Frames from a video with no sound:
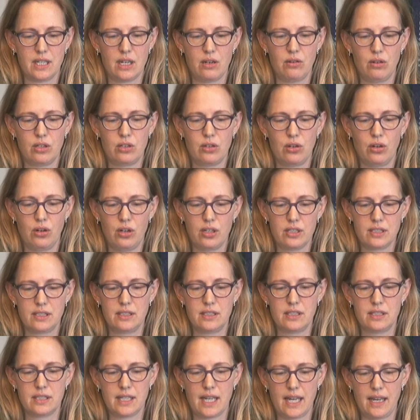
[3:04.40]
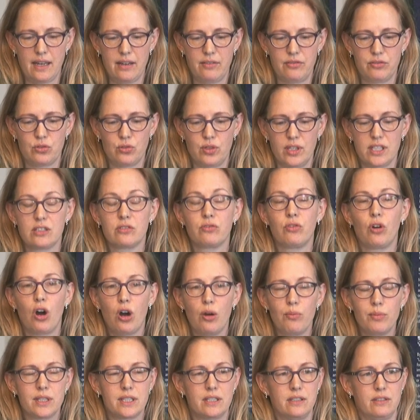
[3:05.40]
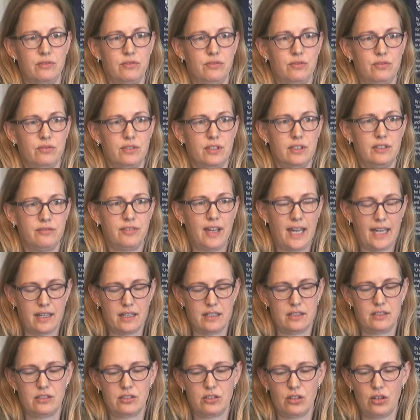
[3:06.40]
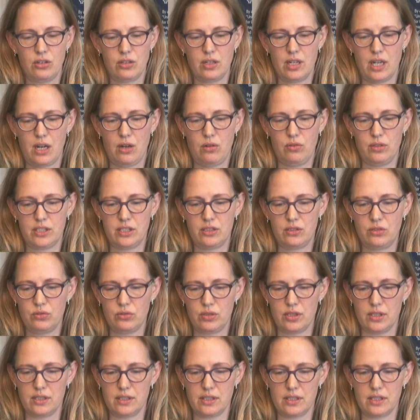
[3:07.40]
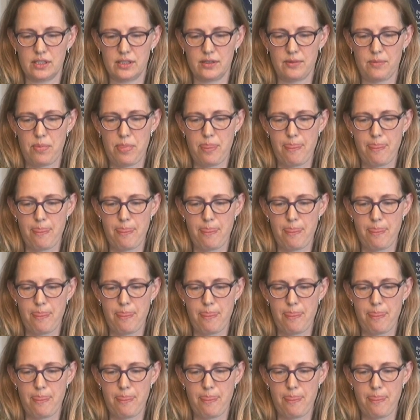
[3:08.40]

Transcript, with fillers: our courses have transformative effects on our students.